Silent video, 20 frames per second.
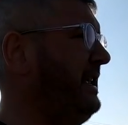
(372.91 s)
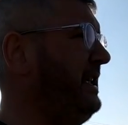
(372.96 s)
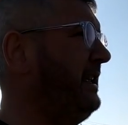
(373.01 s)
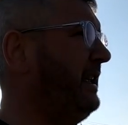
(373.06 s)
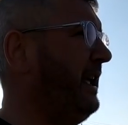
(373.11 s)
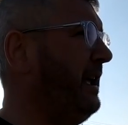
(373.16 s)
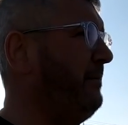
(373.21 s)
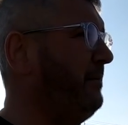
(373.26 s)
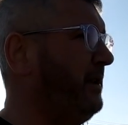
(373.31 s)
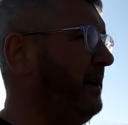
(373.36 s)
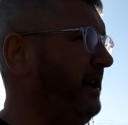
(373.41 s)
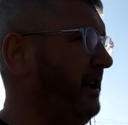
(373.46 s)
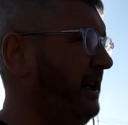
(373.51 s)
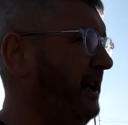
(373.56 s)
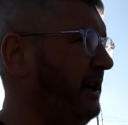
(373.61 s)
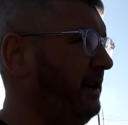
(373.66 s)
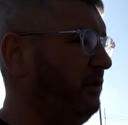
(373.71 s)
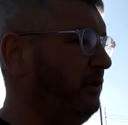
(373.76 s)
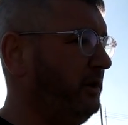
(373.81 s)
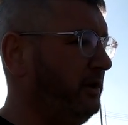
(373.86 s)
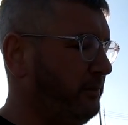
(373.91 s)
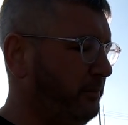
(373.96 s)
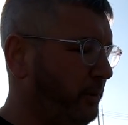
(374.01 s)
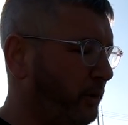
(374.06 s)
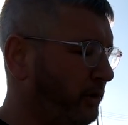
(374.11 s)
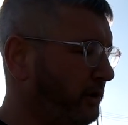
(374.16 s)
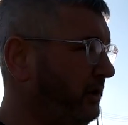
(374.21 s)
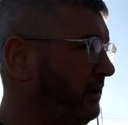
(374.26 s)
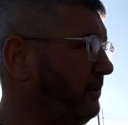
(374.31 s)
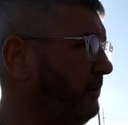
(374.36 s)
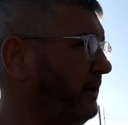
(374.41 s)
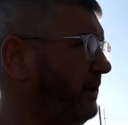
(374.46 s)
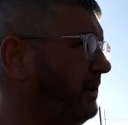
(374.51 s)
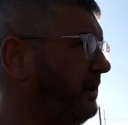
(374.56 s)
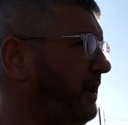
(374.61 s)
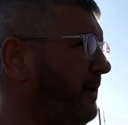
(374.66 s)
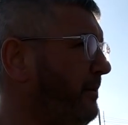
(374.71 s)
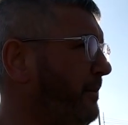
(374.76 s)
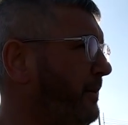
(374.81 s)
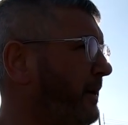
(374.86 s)
he kept a good bond with the
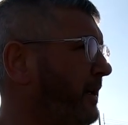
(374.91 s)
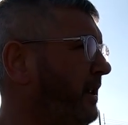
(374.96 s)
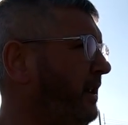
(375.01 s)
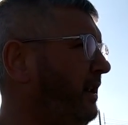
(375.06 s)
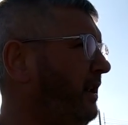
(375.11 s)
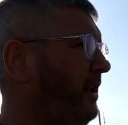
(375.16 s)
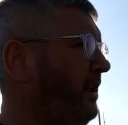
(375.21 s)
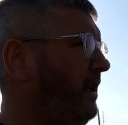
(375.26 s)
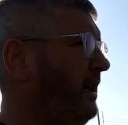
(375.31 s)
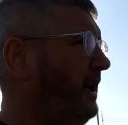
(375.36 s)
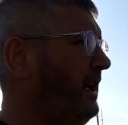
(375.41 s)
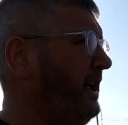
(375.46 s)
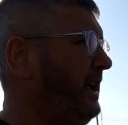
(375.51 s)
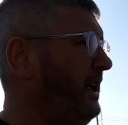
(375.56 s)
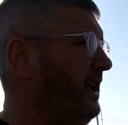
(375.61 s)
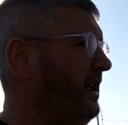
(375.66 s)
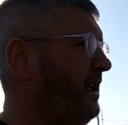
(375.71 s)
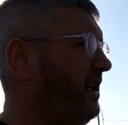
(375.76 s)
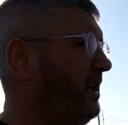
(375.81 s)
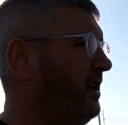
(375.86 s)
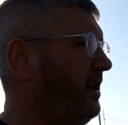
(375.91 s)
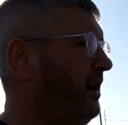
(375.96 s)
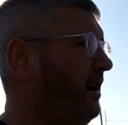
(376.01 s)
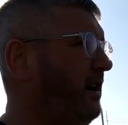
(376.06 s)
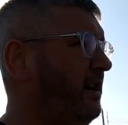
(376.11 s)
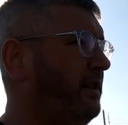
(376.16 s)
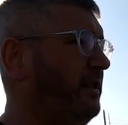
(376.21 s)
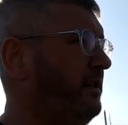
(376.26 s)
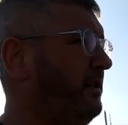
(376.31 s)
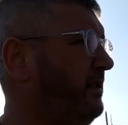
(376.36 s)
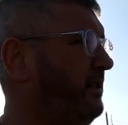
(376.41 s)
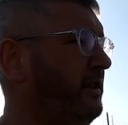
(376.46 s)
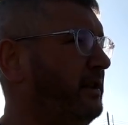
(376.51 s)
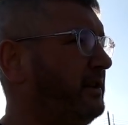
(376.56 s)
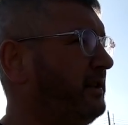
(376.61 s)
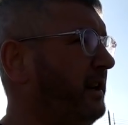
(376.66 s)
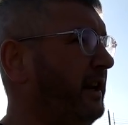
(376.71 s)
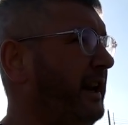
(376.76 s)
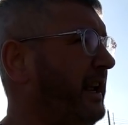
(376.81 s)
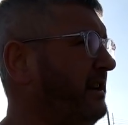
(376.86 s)
club.
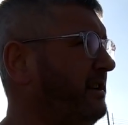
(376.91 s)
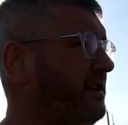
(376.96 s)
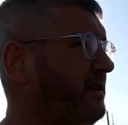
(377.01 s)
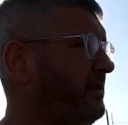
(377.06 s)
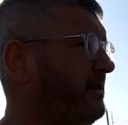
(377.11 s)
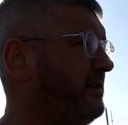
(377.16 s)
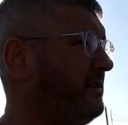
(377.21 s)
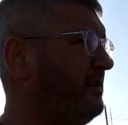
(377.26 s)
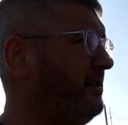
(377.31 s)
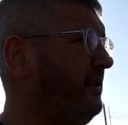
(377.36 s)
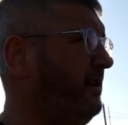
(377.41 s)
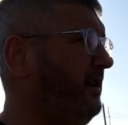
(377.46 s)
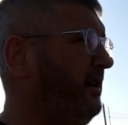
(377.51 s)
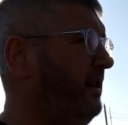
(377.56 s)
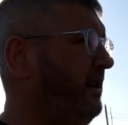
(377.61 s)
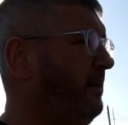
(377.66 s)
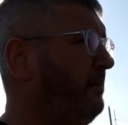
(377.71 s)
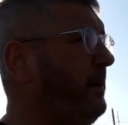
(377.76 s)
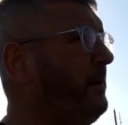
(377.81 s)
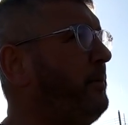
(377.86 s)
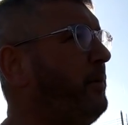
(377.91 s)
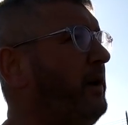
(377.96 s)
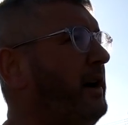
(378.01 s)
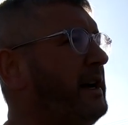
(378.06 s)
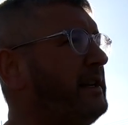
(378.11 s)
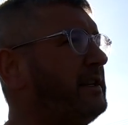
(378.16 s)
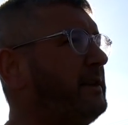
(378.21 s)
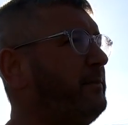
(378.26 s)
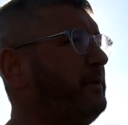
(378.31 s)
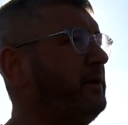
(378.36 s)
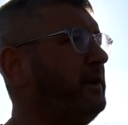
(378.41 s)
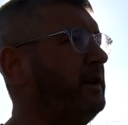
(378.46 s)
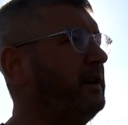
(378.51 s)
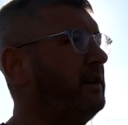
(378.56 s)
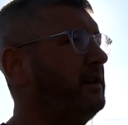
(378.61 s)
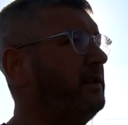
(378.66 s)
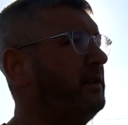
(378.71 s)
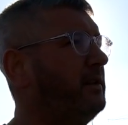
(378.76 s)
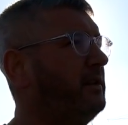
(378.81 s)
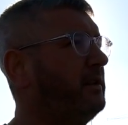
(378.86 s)
There's connections, people ask about the
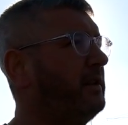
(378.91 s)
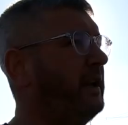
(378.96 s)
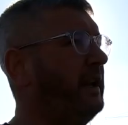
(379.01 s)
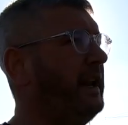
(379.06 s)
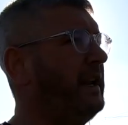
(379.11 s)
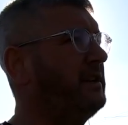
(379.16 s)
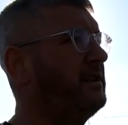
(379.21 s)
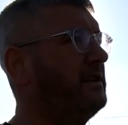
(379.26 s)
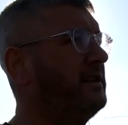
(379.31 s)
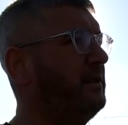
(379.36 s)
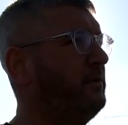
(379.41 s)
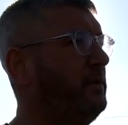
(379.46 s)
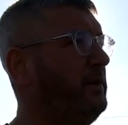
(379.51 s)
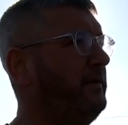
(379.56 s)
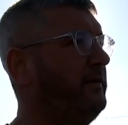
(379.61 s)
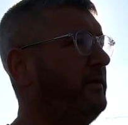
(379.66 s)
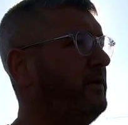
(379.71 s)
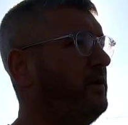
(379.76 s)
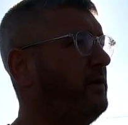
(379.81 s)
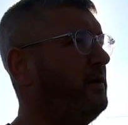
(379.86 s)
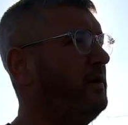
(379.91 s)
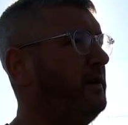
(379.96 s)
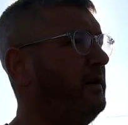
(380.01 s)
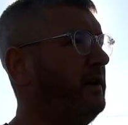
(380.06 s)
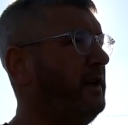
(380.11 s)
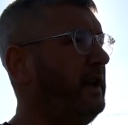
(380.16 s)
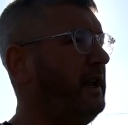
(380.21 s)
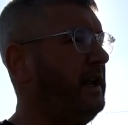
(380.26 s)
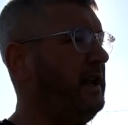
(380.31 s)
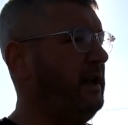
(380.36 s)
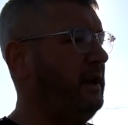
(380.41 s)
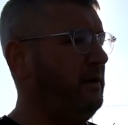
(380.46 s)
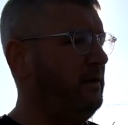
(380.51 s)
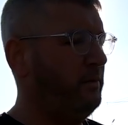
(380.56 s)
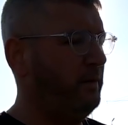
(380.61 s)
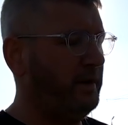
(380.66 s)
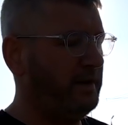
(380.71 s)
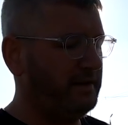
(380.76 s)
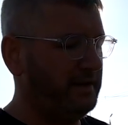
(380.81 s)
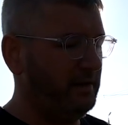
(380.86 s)
connections that we've got
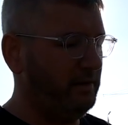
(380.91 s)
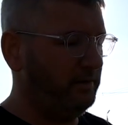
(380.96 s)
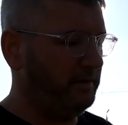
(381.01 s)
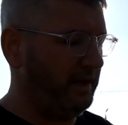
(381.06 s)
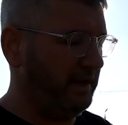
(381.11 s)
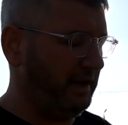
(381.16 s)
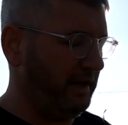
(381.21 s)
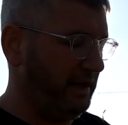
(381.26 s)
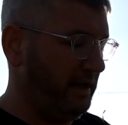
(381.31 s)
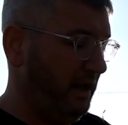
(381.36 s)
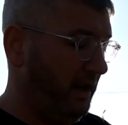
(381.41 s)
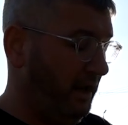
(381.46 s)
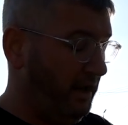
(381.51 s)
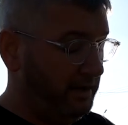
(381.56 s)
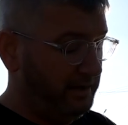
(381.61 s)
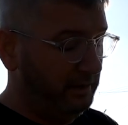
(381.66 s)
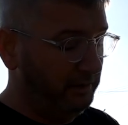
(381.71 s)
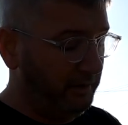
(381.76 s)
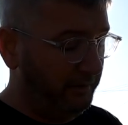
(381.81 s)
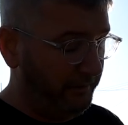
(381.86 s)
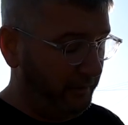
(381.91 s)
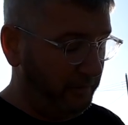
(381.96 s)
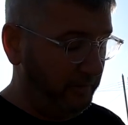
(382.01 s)
with Celtic, and Celtic